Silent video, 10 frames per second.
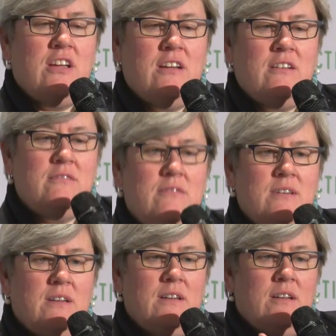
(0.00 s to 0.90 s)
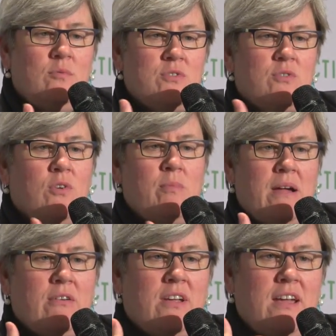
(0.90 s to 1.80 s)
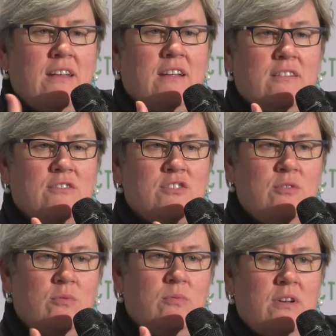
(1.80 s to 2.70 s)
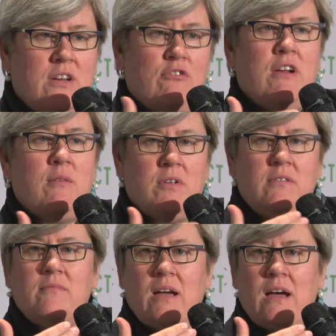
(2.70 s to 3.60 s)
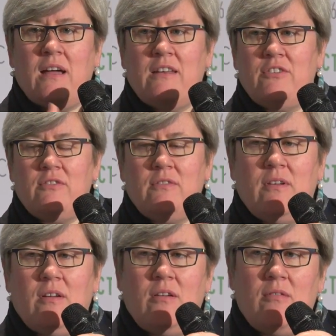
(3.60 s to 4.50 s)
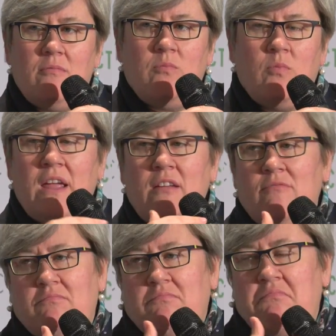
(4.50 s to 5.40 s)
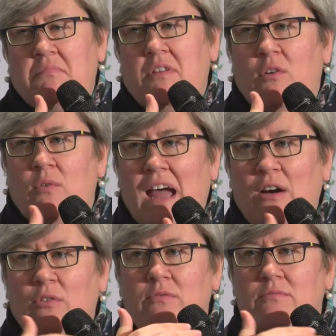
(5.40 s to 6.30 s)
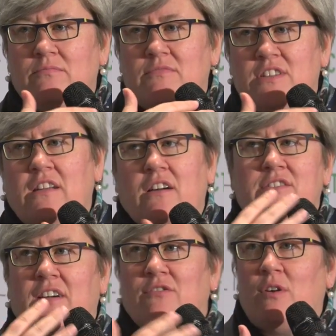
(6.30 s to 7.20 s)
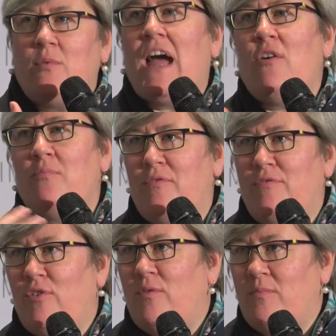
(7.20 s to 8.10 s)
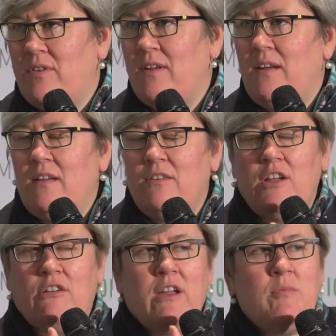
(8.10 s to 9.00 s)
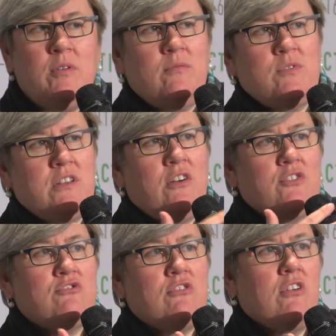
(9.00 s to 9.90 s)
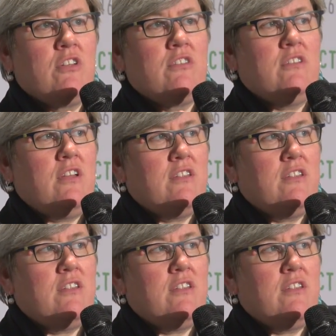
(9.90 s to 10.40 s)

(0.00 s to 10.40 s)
year was all about getting to an agreement, and we, you know, outdid ourselves. Right? we outperformed. The agreement was a lot stronger than